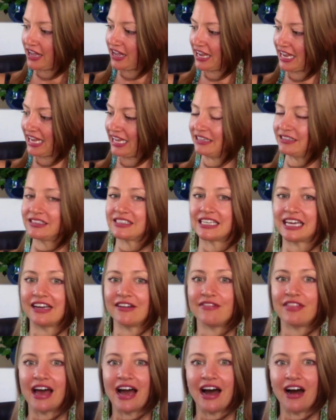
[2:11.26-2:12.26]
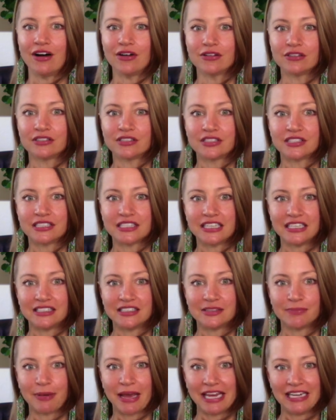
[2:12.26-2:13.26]
inside of the house
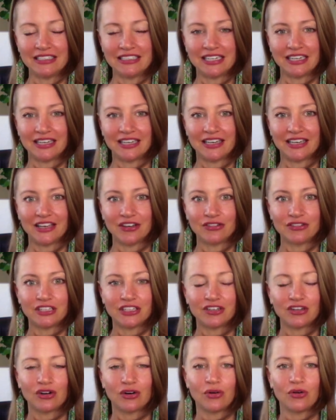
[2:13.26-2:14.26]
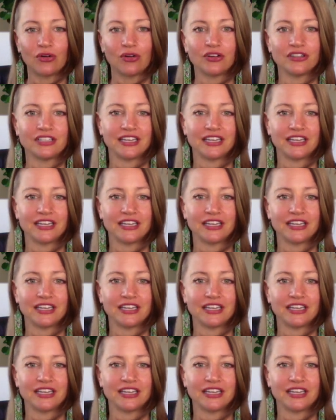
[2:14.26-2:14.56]
is painted a gilded gold,